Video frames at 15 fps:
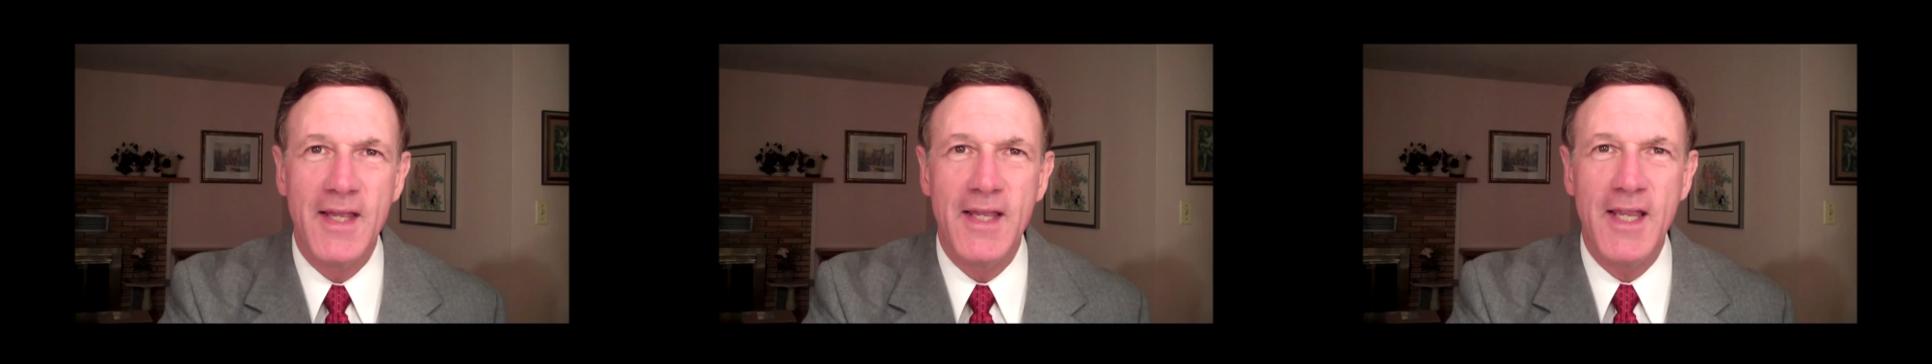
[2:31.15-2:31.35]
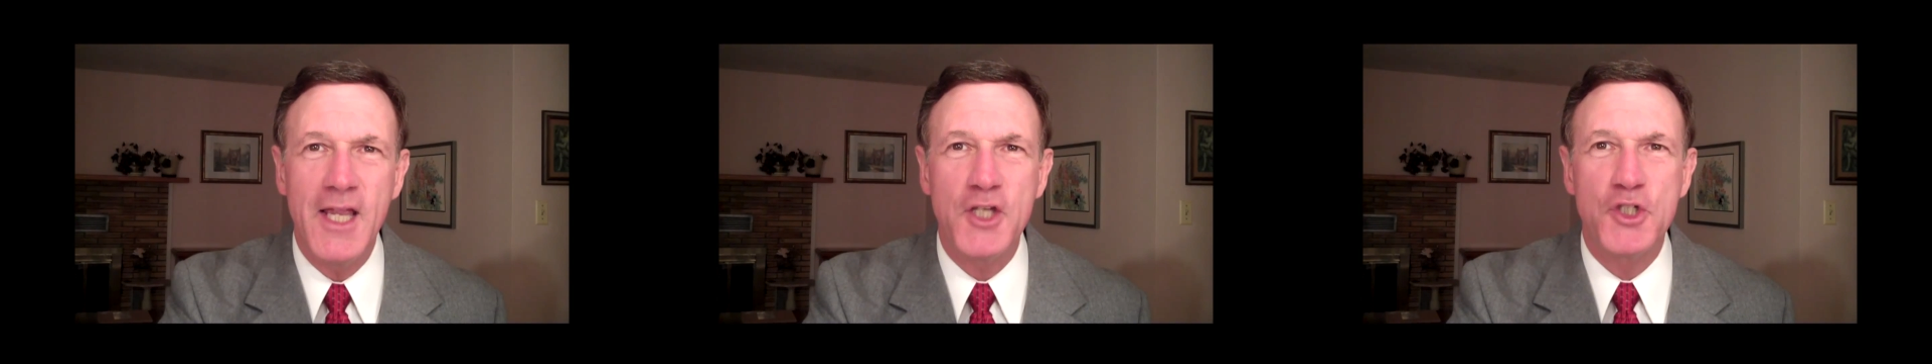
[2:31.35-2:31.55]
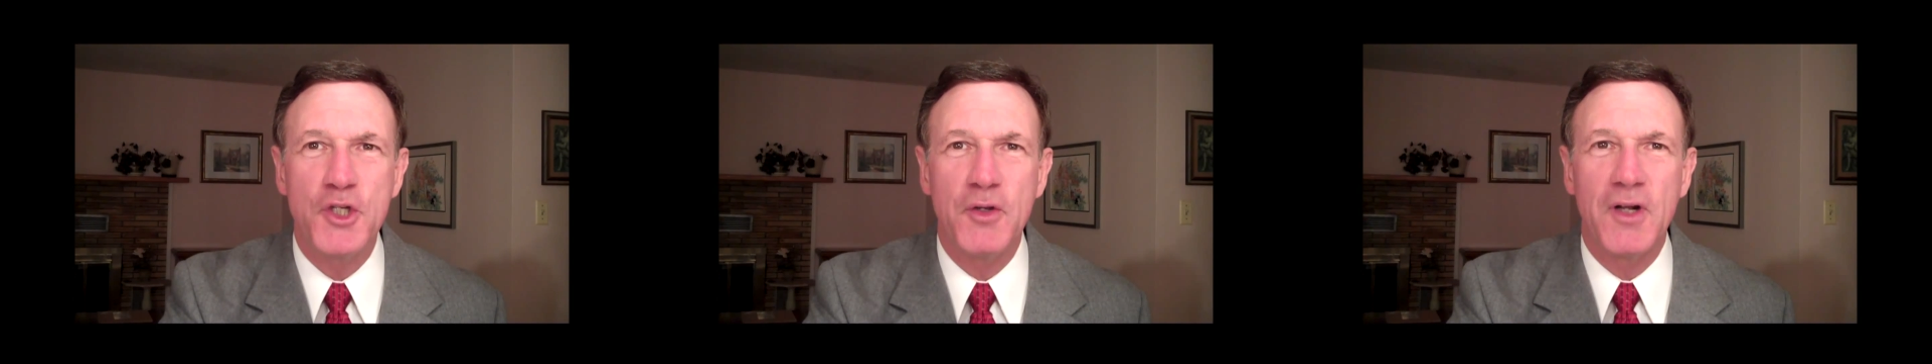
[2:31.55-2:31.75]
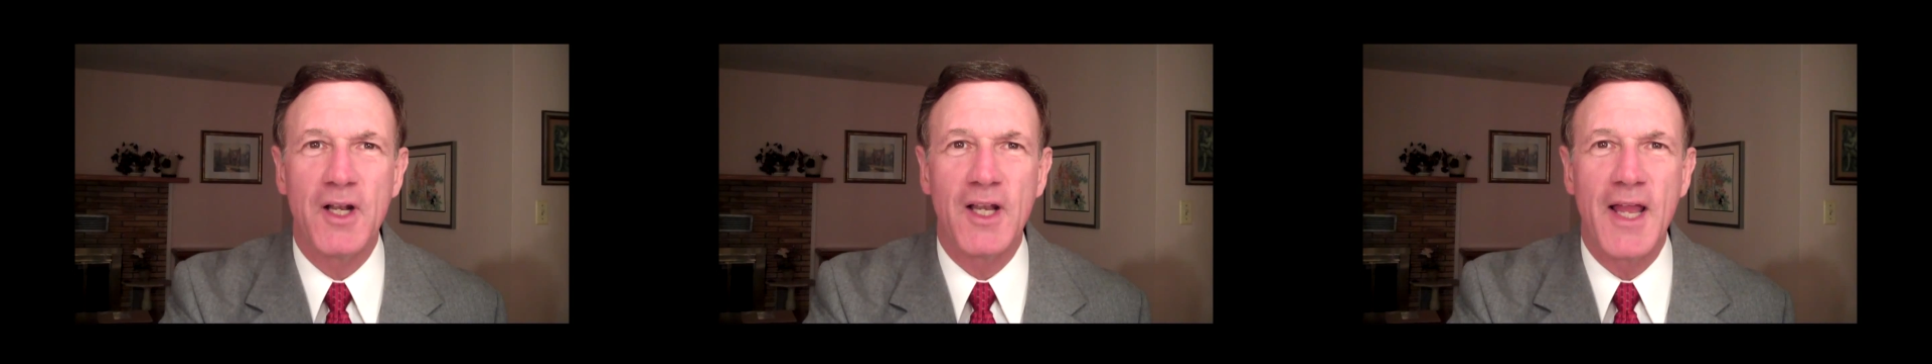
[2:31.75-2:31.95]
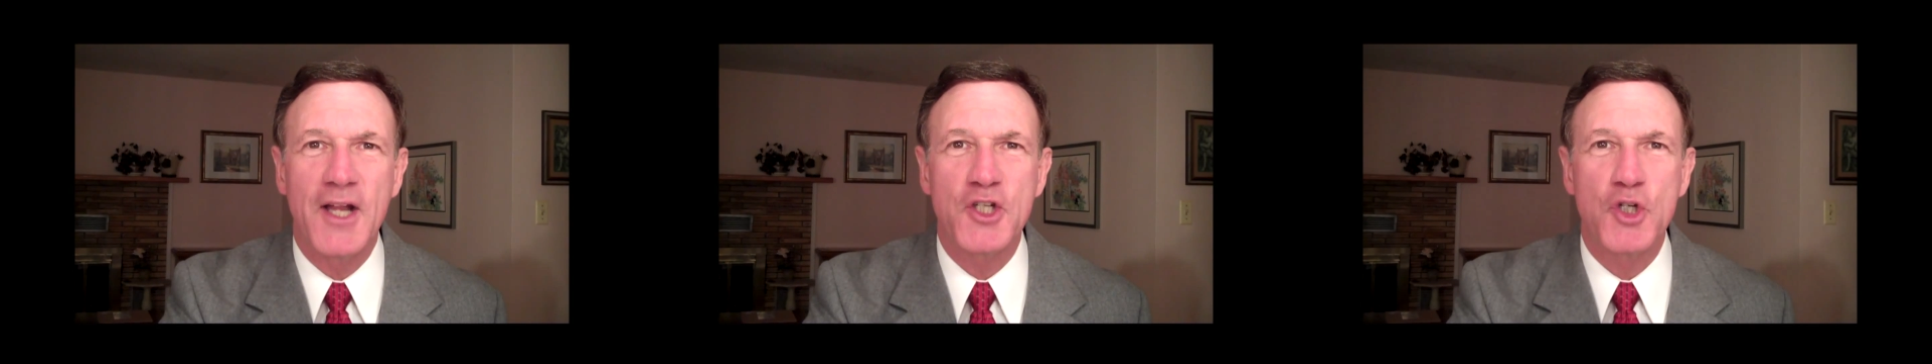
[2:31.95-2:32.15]
Each unit
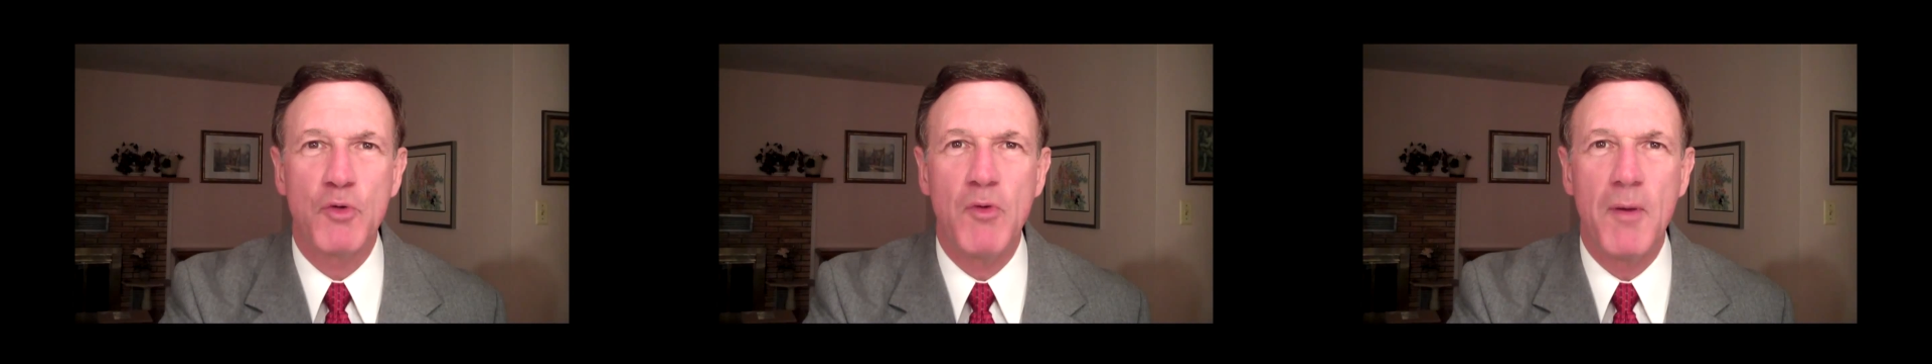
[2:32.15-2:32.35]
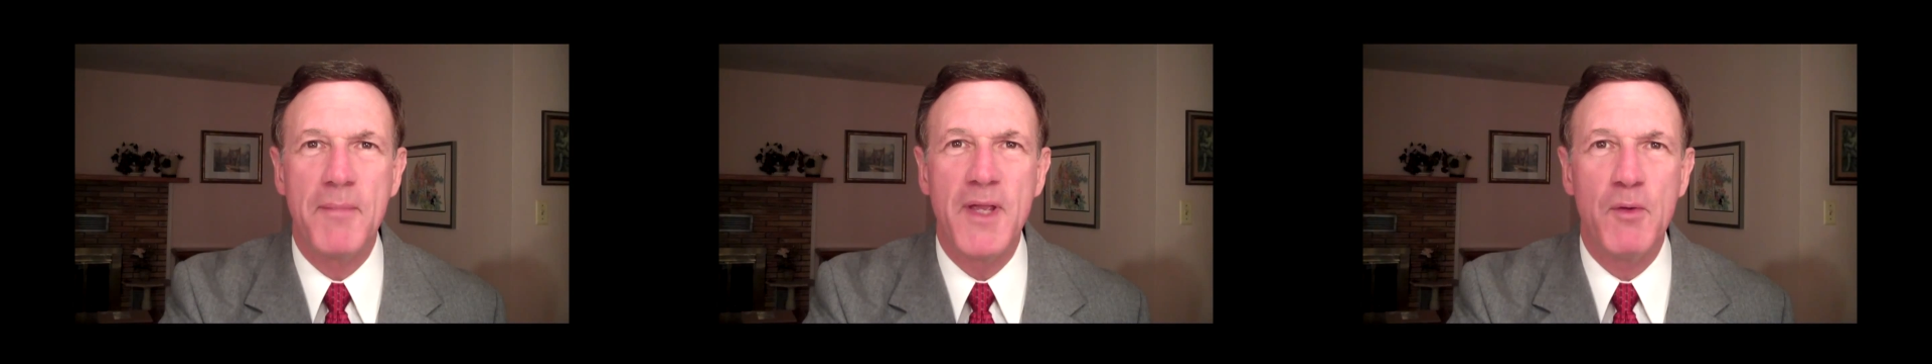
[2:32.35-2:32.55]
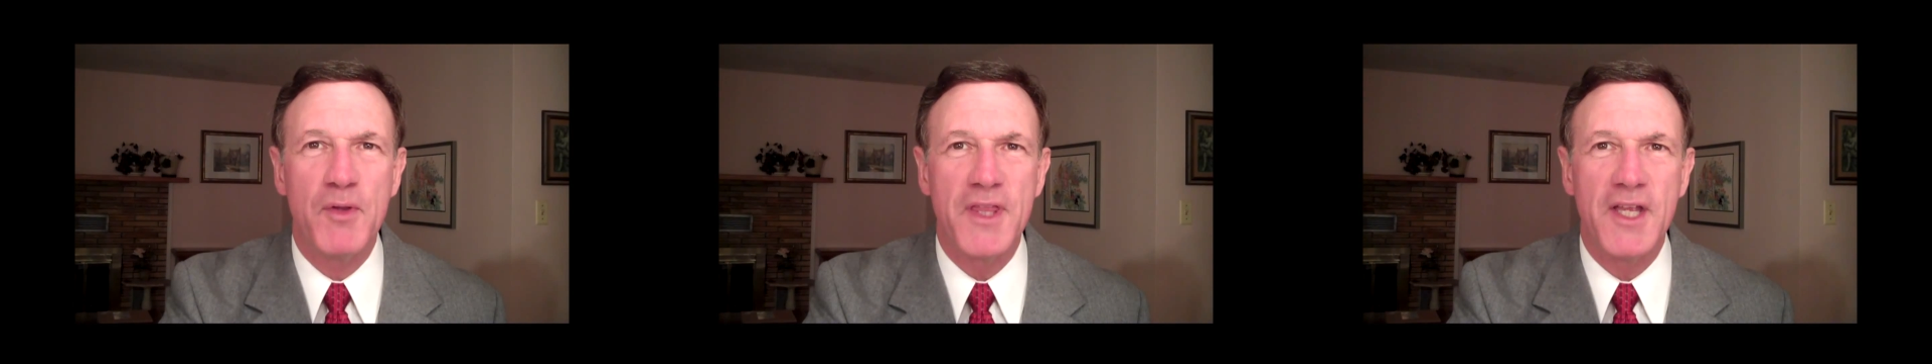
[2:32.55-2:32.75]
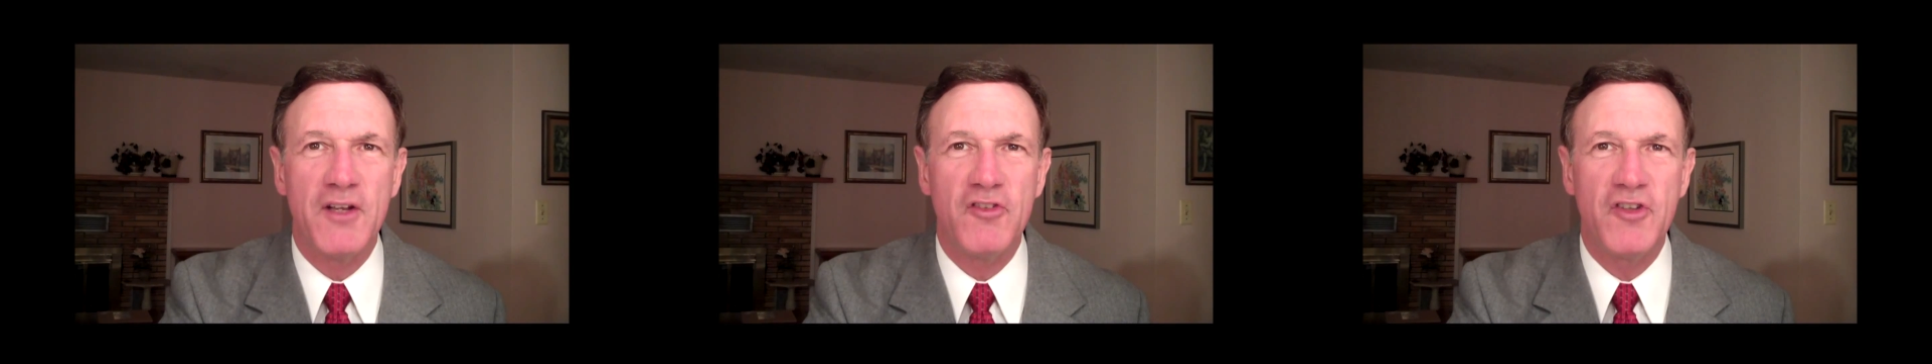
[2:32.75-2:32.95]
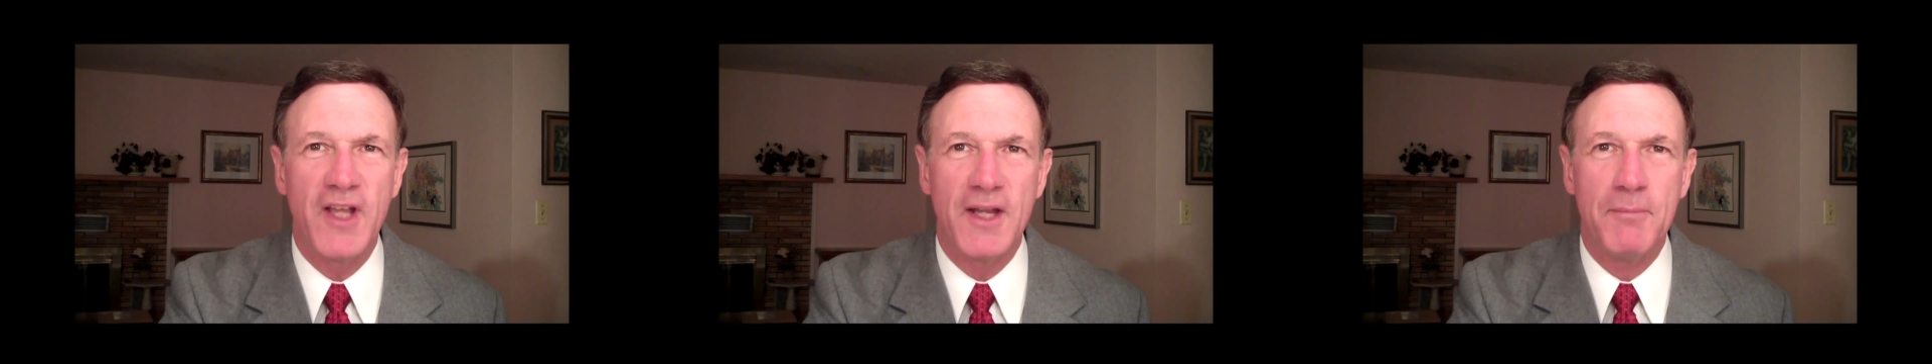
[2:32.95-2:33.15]
lecture will be
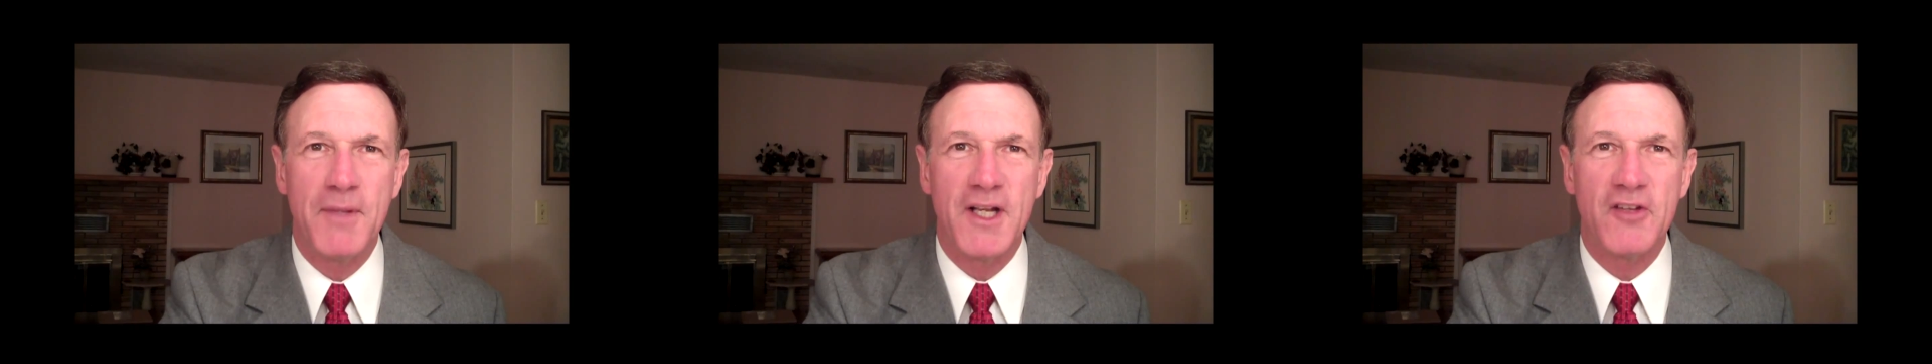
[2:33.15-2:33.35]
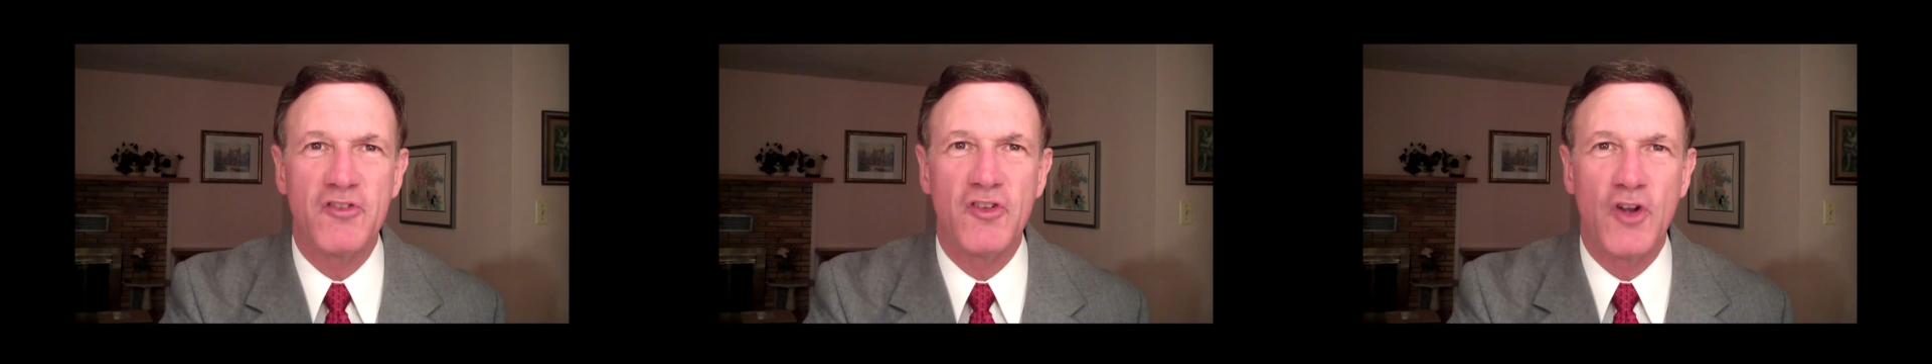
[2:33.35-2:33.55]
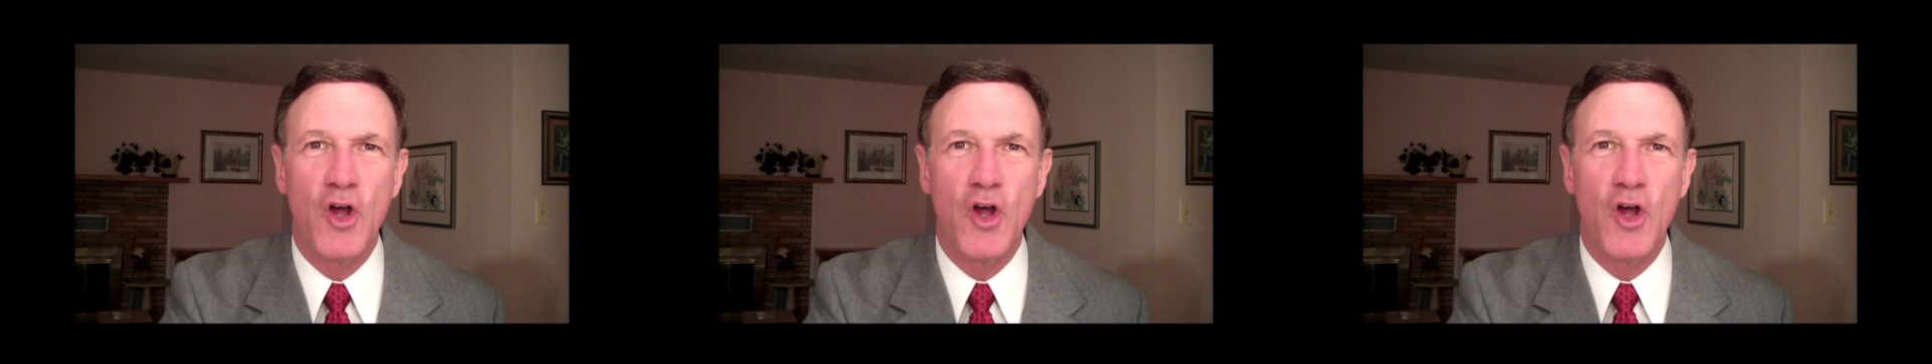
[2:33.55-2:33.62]
within 10 minutes